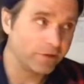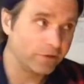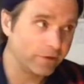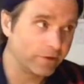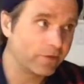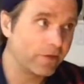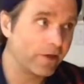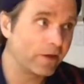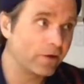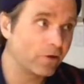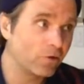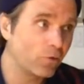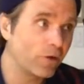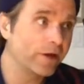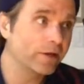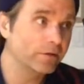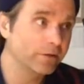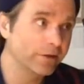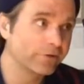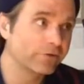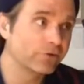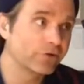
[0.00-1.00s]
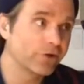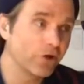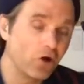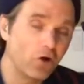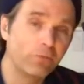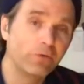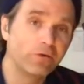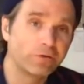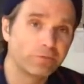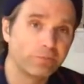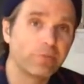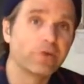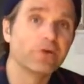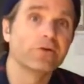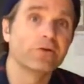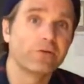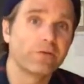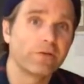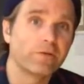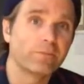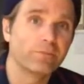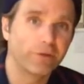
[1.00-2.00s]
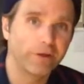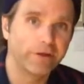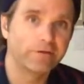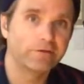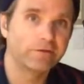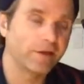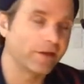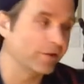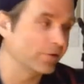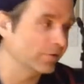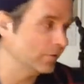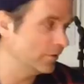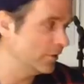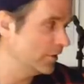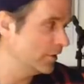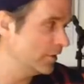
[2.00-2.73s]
Like, they quite literally almost burned the place down.